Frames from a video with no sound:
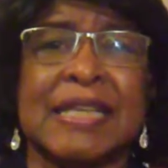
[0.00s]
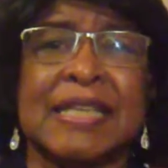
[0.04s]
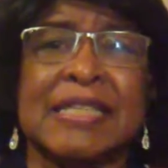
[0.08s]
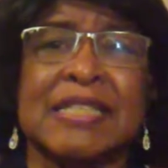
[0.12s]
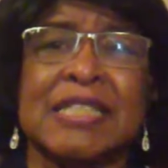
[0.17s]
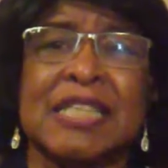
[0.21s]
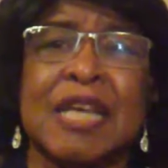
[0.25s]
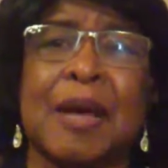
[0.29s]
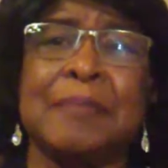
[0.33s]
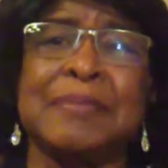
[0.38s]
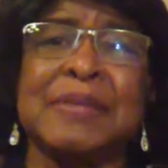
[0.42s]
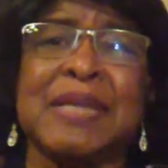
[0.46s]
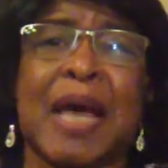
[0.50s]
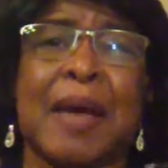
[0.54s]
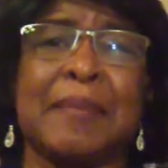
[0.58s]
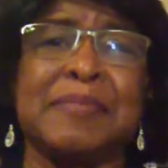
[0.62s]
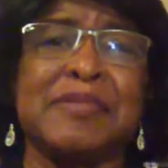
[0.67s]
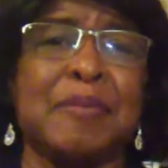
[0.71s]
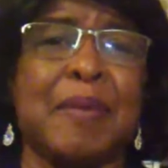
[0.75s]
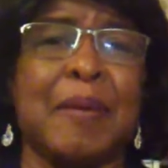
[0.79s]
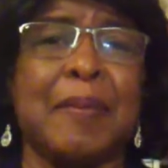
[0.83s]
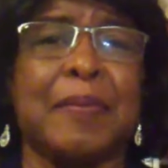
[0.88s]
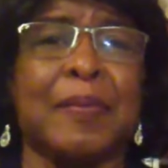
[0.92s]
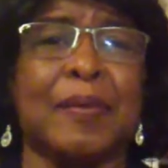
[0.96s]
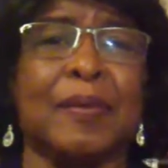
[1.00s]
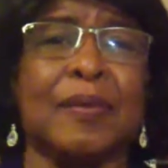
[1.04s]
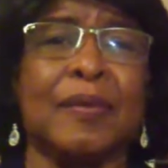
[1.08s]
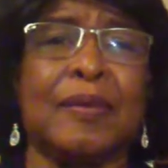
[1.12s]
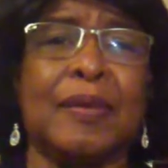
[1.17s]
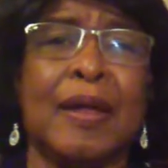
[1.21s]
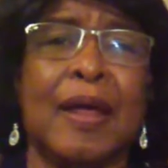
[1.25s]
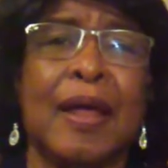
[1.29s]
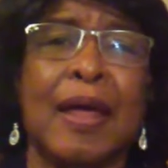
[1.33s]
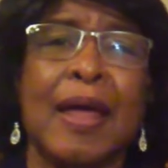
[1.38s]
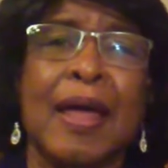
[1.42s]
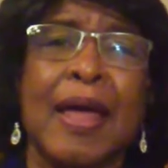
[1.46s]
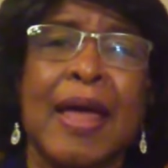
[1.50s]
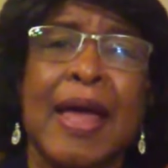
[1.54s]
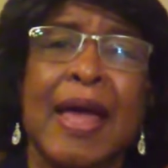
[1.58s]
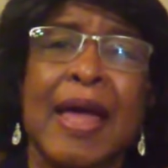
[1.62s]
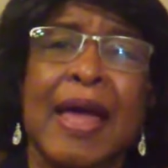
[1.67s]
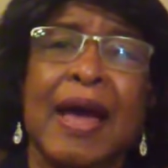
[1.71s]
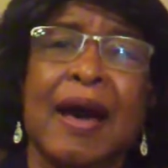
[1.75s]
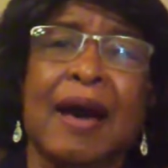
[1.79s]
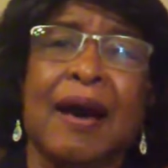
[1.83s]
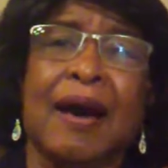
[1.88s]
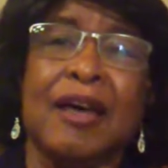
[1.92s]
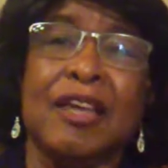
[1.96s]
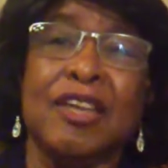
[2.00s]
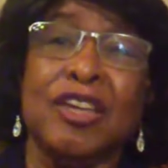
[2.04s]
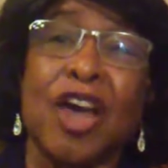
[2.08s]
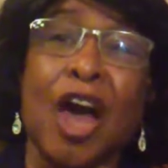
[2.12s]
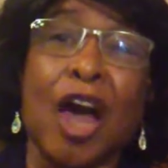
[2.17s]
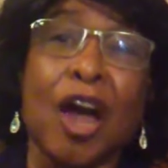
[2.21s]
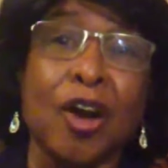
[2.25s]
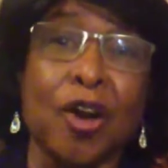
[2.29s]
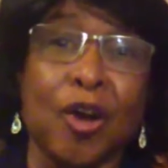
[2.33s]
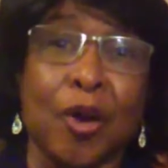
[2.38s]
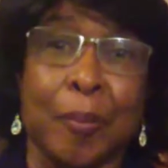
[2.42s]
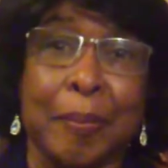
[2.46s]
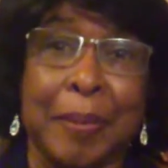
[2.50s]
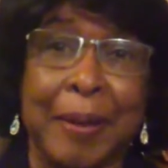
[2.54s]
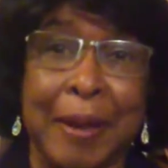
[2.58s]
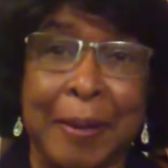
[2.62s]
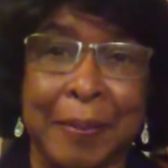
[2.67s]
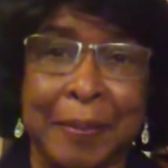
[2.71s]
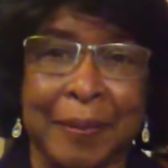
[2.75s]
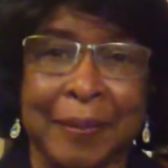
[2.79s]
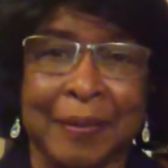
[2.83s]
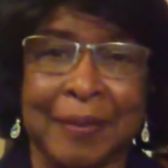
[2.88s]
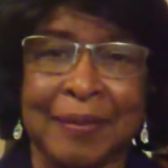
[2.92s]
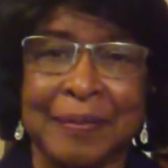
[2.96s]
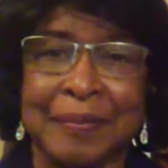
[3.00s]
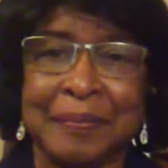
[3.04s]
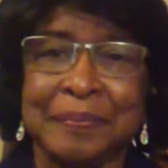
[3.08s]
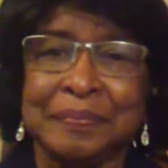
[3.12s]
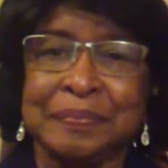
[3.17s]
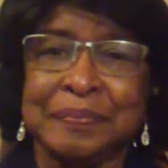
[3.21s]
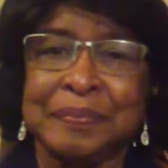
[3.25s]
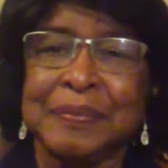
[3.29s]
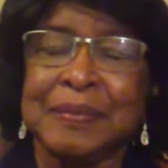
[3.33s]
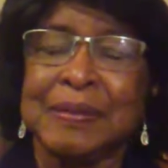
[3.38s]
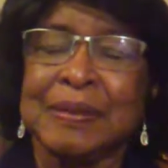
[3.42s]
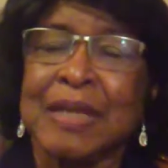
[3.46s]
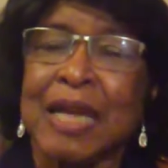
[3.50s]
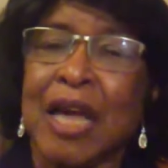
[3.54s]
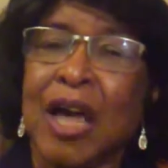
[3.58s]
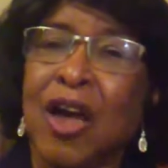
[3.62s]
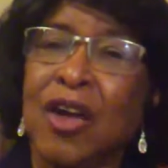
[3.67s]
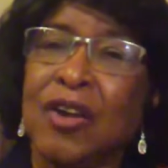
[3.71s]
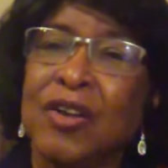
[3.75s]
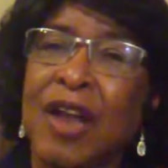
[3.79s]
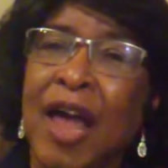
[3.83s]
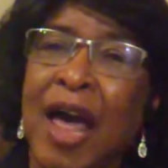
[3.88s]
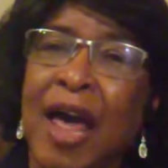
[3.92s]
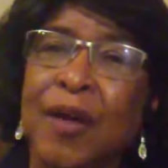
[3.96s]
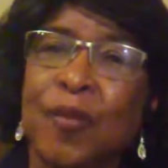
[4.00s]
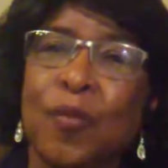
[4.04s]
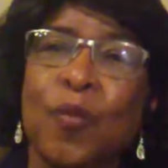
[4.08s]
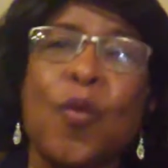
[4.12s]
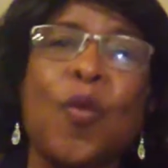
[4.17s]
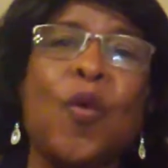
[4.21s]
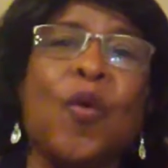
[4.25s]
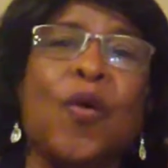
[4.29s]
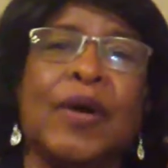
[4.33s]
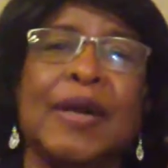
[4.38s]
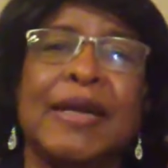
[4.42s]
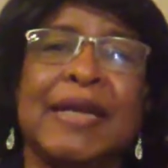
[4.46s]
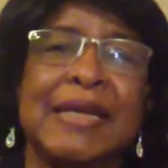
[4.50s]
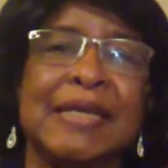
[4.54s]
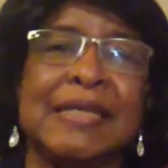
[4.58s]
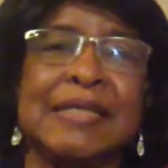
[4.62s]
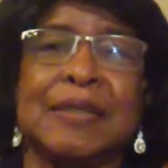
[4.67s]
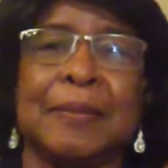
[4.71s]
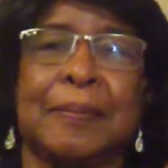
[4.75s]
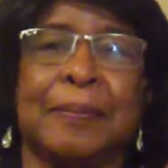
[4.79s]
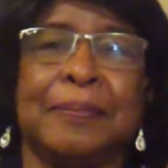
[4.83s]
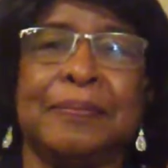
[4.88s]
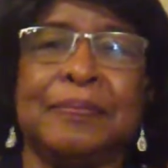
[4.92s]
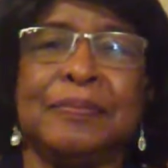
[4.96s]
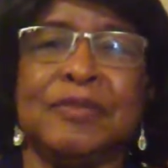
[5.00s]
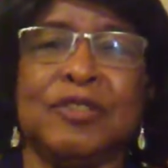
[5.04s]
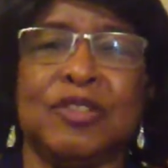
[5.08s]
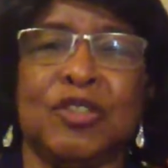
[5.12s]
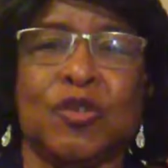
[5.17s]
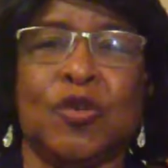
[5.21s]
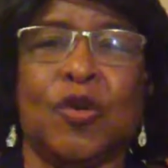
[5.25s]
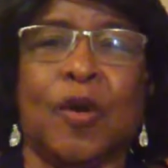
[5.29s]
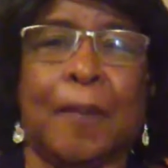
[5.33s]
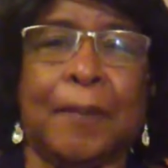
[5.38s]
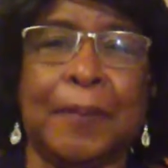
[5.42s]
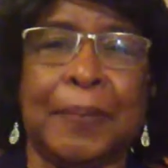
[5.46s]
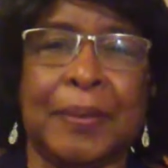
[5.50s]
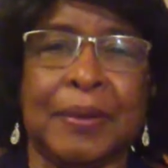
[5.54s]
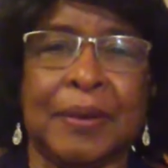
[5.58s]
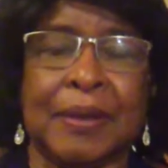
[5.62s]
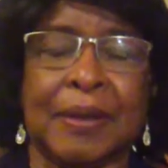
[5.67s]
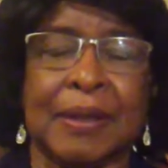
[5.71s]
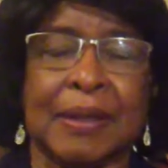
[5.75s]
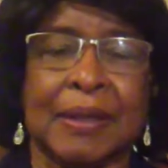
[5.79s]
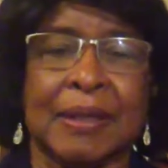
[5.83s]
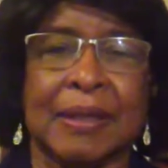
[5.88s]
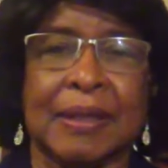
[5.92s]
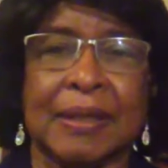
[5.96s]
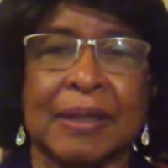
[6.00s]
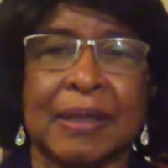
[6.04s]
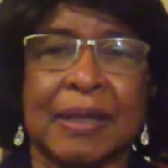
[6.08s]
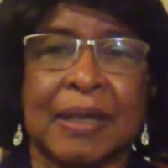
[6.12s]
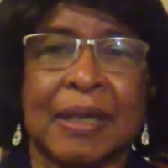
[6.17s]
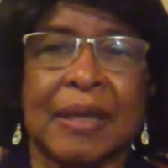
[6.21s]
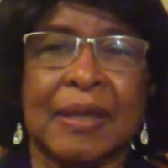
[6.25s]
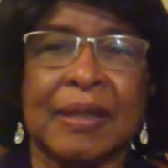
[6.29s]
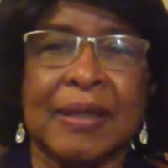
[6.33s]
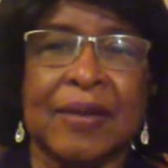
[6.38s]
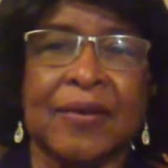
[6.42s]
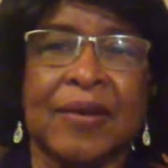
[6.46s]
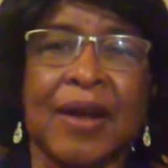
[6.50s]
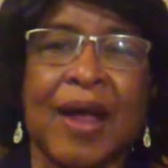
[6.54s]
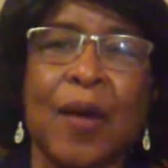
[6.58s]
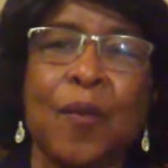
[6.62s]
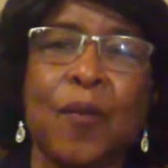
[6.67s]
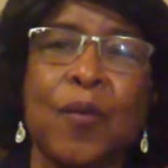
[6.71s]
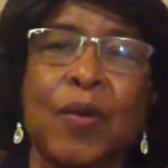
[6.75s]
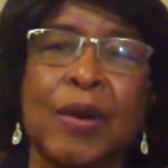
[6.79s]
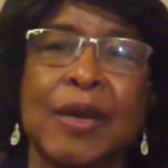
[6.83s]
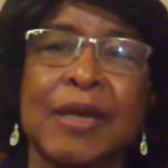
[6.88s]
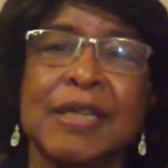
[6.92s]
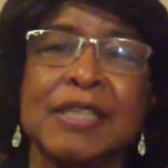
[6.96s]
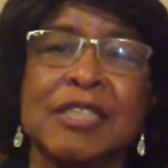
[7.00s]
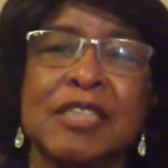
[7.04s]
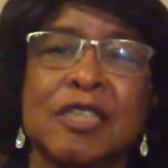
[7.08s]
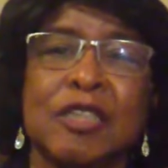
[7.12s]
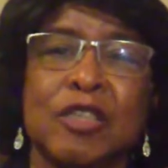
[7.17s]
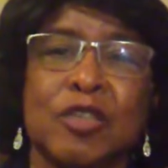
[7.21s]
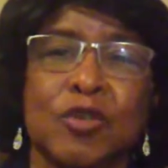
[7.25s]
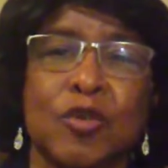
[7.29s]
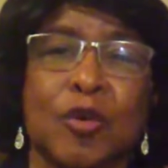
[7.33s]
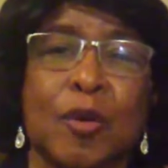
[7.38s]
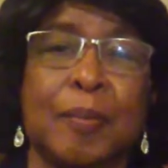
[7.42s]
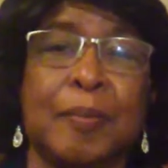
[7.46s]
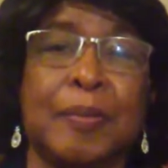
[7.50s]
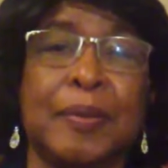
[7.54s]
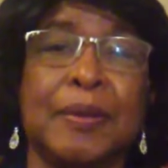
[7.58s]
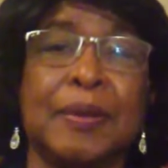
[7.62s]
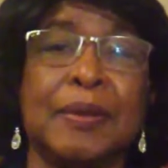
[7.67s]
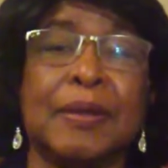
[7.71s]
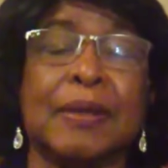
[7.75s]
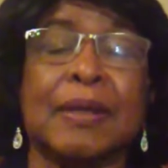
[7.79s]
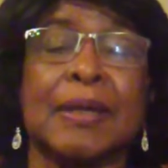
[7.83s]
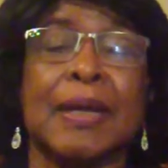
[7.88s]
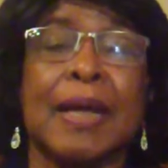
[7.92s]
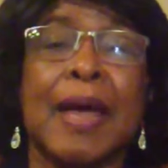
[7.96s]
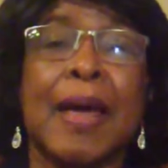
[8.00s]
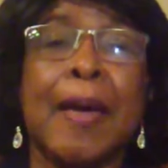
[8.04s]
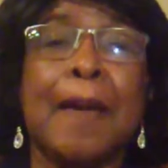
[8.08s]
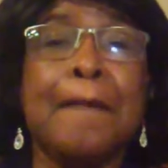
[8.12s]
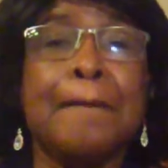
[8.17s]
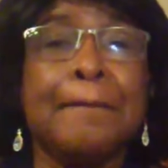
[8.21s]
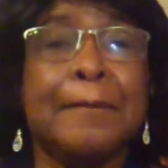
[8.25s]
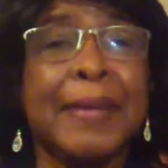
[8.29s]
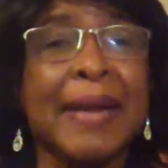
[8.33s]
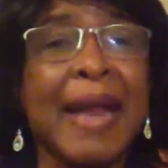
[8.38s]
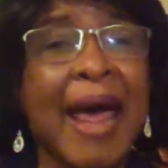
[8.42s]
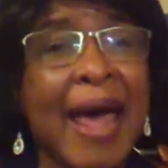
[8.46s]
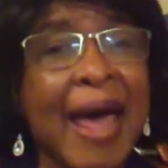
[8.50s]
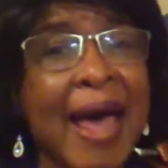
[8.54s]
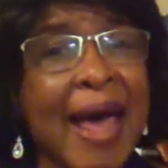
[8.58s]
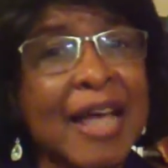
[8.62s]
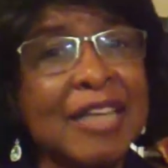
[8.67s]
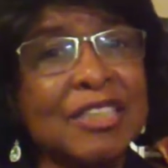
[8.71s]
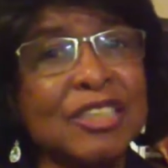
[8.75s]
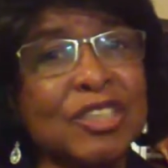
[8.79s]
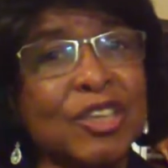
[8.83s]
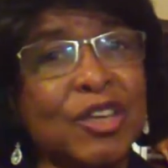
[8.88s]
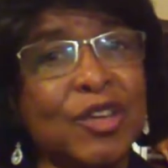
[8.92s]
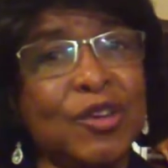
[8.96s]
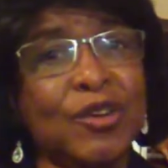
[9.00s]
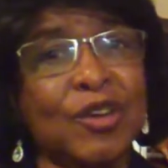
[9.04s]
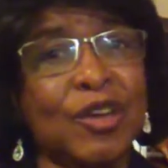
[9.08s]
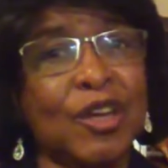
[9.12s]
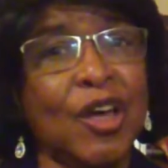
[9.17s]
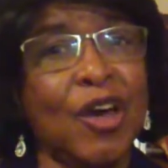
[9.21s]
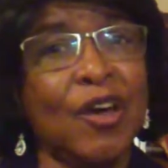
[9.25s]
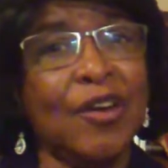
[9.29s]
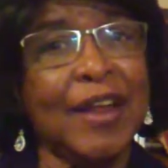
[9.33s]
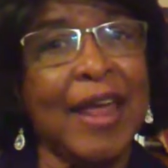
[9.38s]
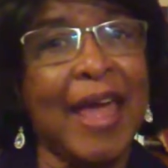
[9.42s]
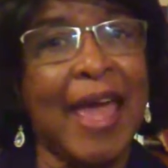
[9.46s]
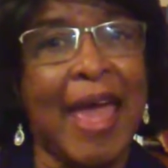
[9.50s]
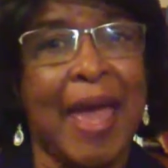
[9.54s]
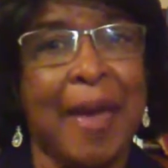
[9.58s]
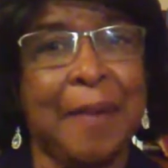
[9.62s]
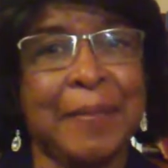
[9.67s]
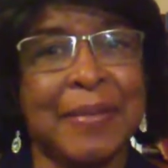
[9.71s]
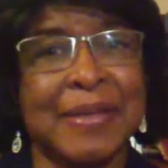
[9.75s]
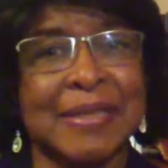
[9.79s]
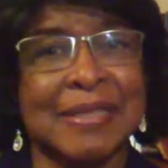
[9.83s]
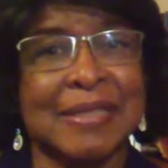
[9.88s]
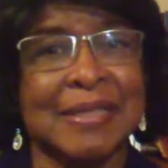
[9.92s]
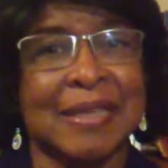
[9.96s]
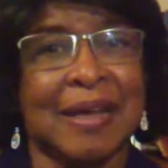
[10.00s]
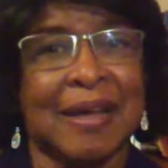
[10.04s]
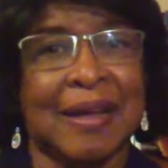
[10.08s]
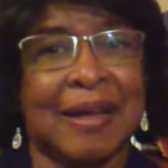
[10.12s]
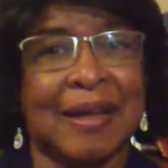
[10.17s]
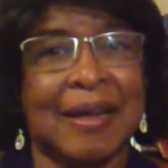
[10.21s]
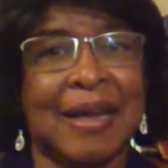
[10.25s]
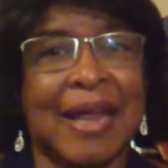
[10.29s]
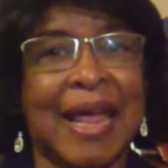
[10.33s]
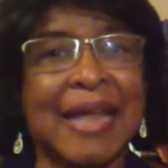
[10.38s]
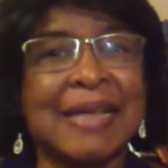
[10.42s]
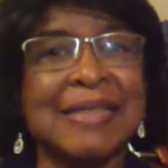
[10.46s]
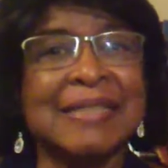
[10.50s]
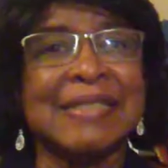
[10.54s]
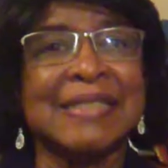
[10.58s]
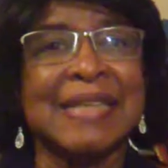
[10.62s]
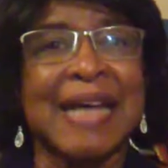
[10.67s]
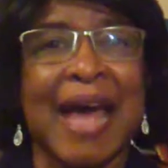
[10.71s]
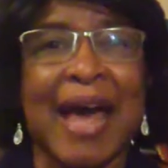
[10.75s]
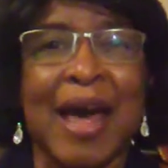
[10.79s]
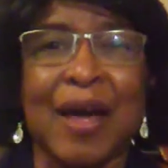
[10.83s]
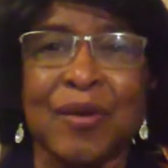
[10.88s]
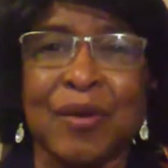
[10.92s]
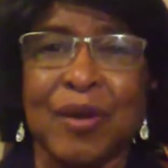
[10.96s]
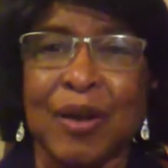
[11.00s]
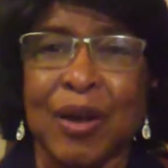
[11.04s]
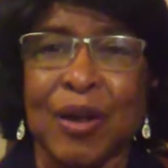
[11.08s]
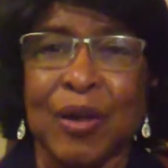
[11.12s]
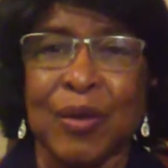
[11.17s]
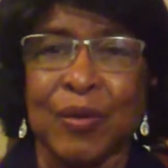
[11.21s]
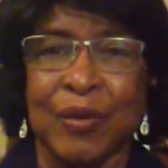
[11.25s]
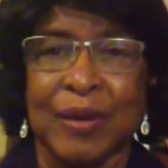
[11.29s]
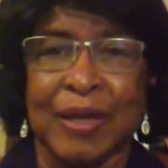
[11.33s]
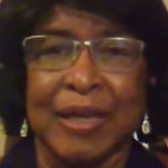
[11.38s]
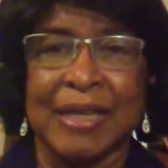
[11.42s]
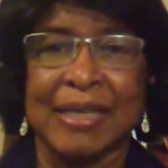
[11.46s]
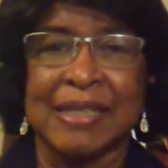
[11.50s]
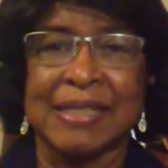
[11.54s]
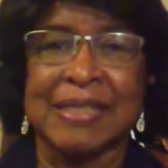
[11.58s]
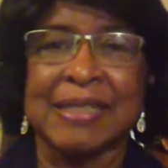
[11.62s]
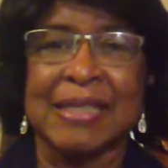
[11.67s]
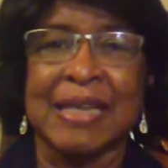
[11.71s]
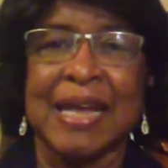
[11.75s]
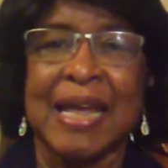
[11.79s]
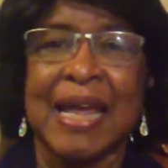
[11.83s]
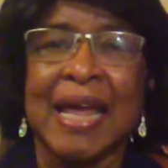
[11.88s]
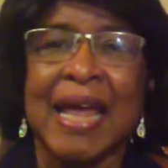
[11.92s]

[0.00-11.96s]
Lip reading: and sometimes people, younger people, are not wanting to do a book. They're not wanting to do a book. But I ask you to go to Amazon and download it